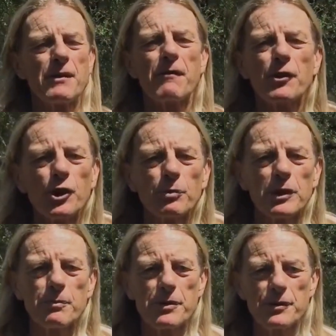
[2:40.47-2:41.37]

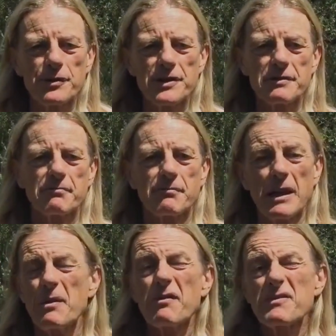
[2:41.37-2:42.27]
verbal abuse,
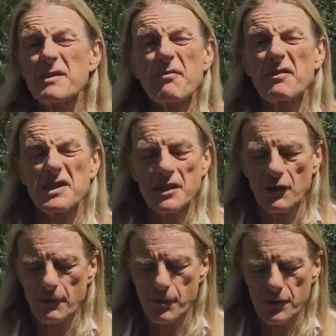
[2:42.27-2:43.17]
maybe even some
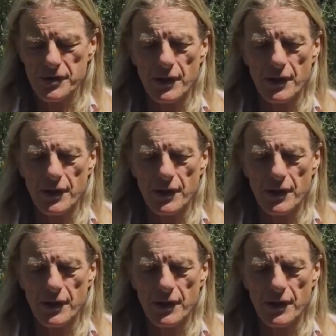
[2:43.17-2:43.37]
physical abuse.